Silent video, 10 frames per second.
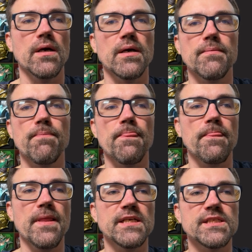
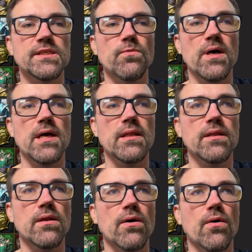Next
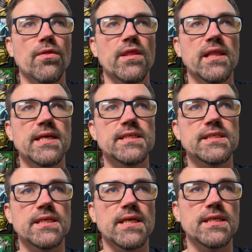one on the
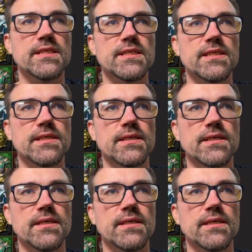list is